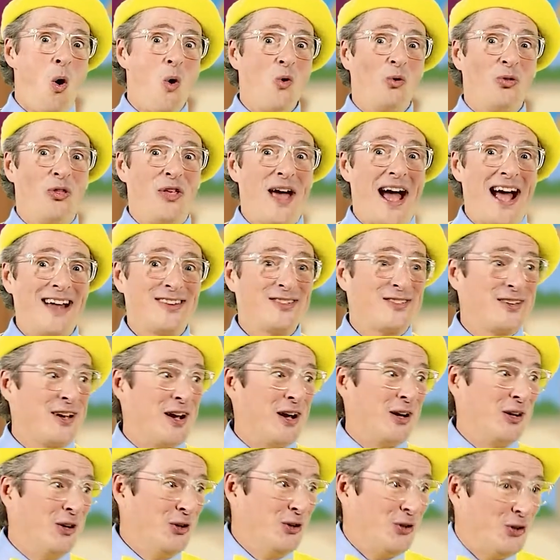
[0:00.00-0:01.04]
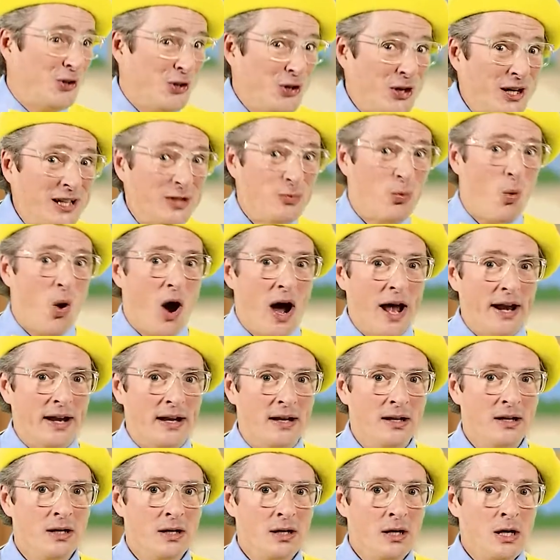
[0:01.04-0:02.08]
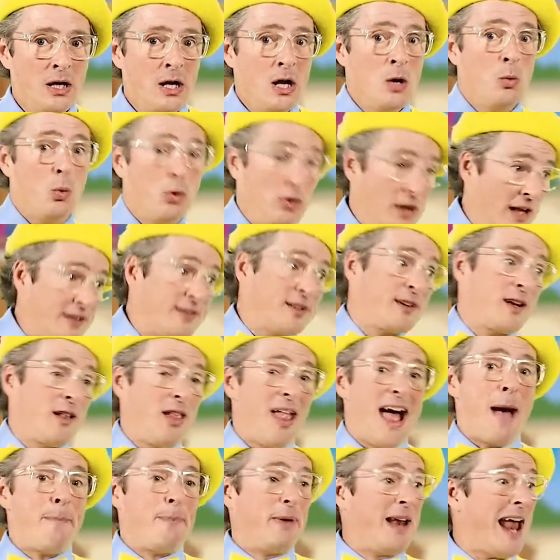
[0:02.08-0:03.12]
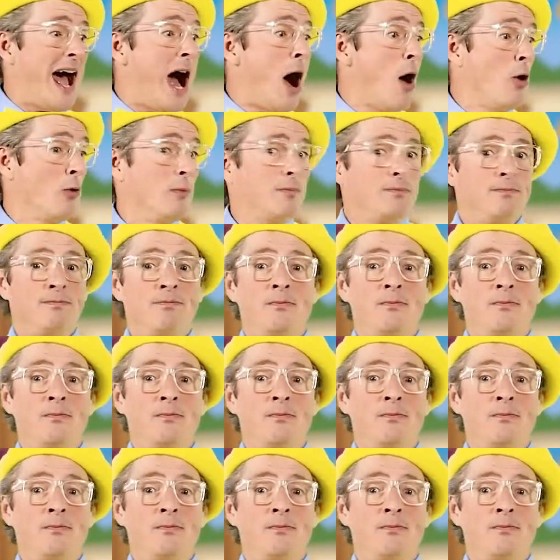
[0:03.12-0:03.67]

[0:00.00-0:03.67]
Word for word: Oh, that's a good one. Well, let's clap it out.